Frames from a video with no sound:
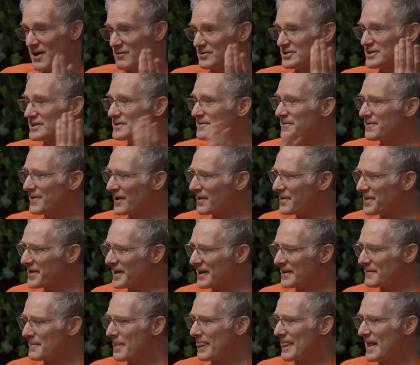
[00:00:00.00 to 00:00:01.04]
I was just
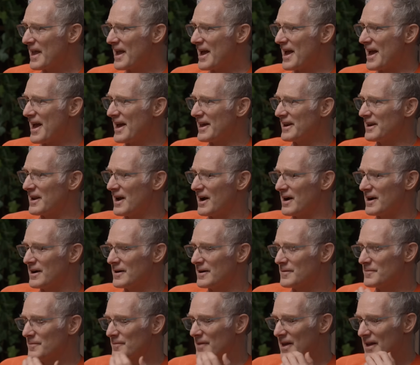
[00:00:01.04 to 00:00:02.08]
filthy, and
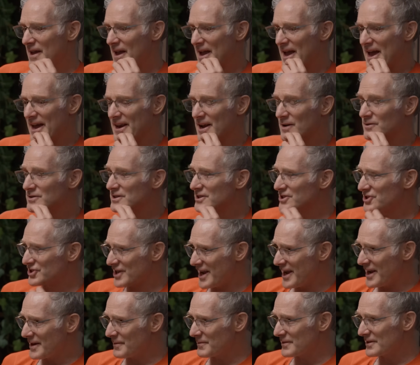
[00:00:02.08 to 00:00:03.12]
I was
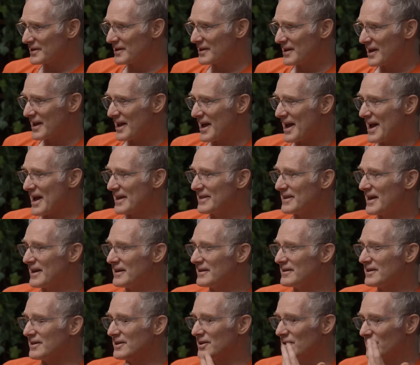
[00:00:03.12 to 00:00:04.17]
ashamed. And
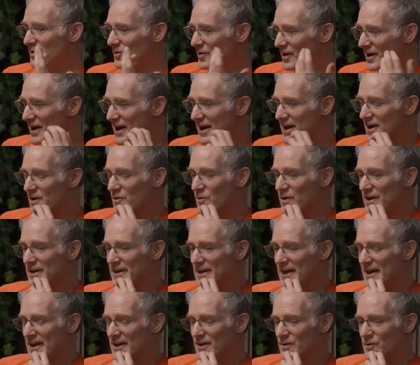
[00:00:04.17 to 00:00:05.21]
then,
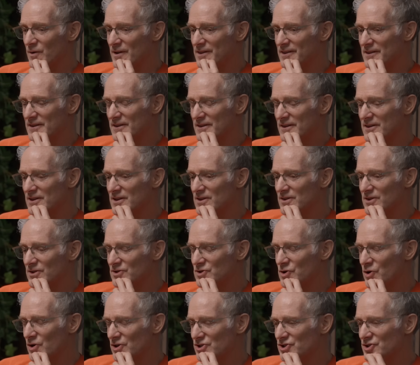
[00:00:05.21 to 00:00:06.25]
when the
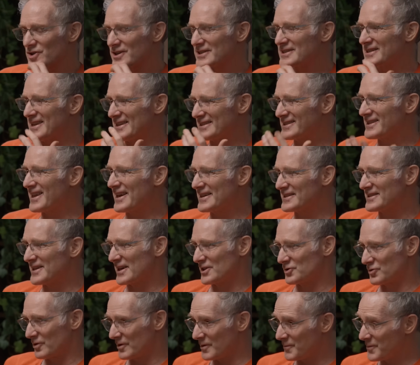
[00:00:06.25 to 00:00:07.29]
torture it's like
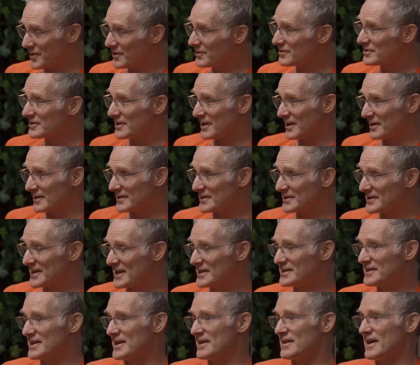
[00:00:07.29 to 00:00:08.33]
sexual abuse in a
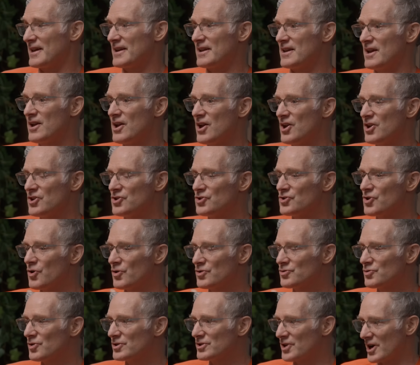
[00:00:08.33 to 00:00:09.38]
sense, in that you
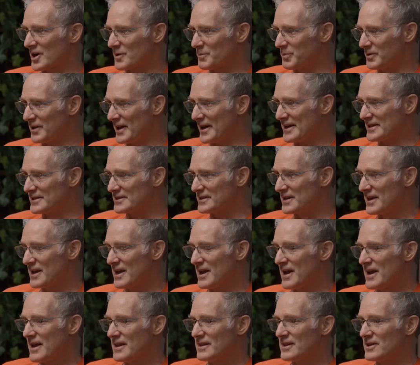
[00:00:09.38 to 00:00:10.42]
go into a dark place.
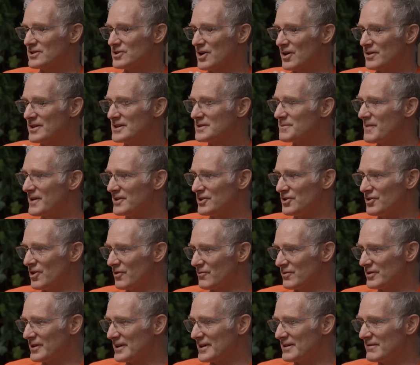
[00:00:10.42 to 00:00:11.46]
There's all these men you
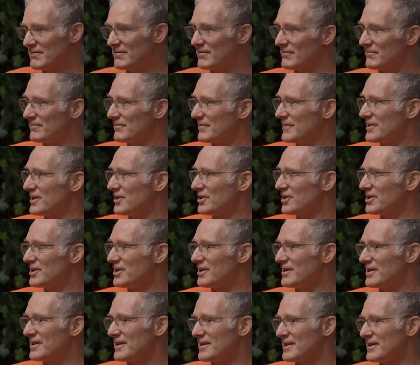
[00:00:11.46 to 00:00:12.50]
don't really,
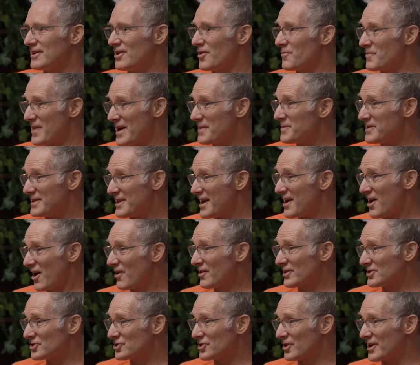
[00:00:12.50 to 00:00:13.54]
maybe they
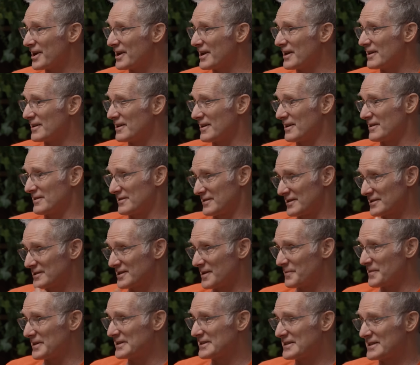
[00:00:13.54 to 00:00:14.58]
are enjoying it to some